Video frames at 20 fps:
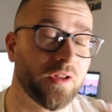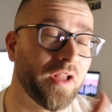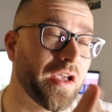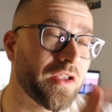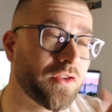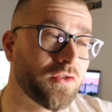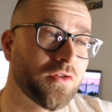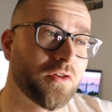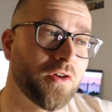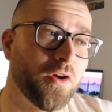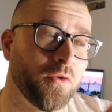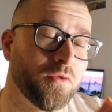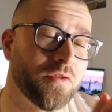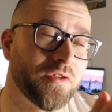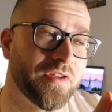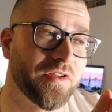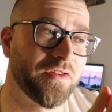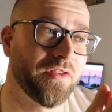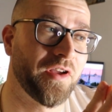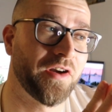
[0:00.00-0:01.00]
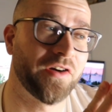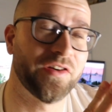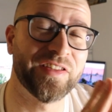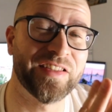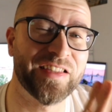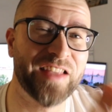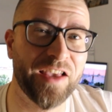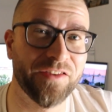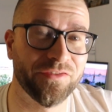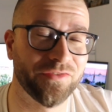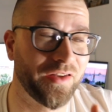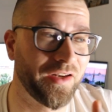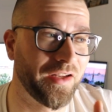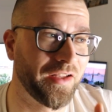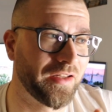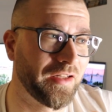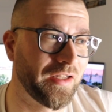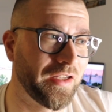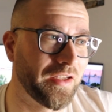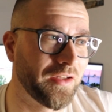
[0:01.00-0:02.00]
like to go there
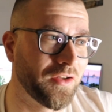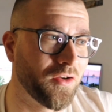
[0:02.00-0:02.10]
definitely,